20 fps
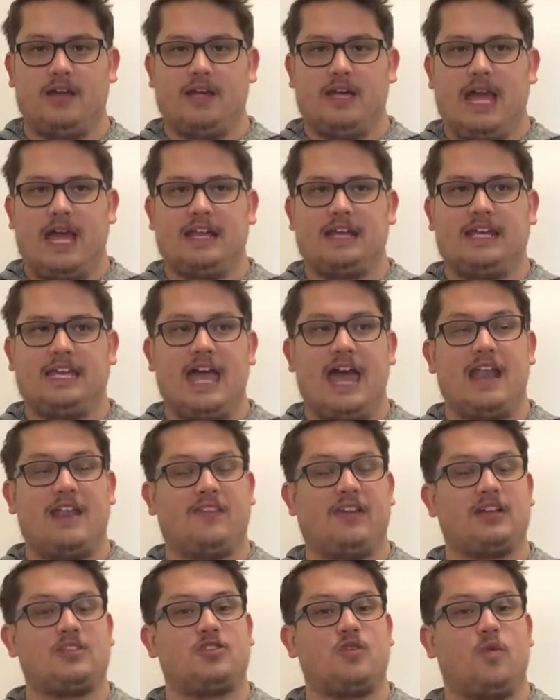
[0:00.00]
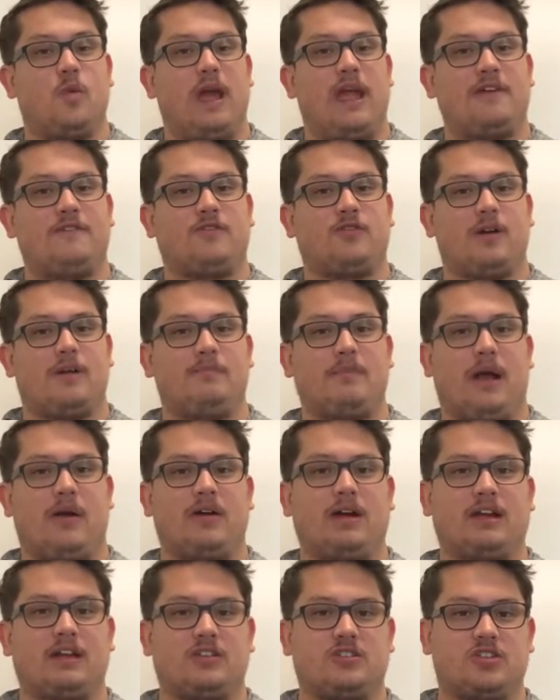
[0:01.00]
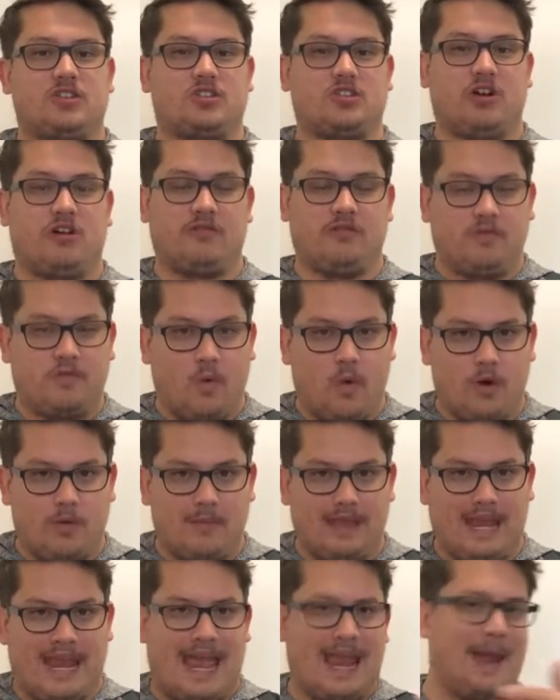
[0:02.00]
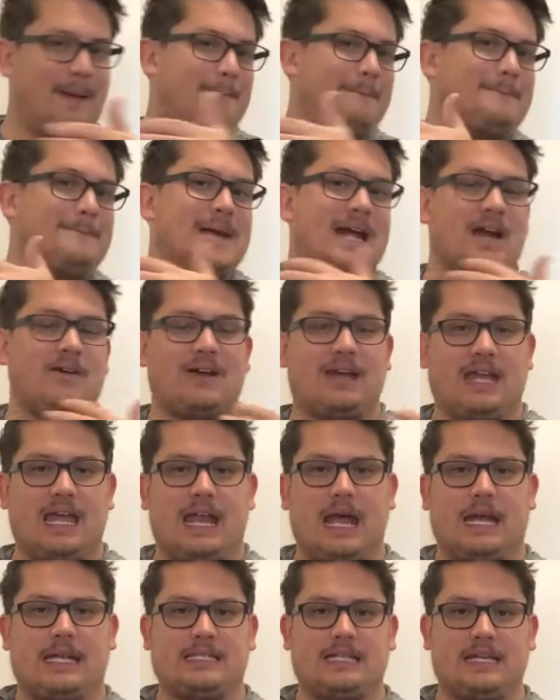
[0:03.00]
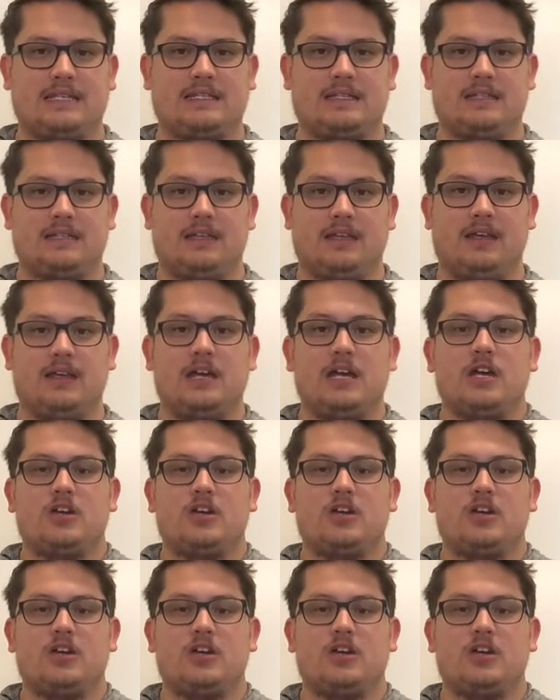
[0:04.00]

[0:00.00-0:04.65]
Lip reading: And again, that's a way for America to start forming an American identity.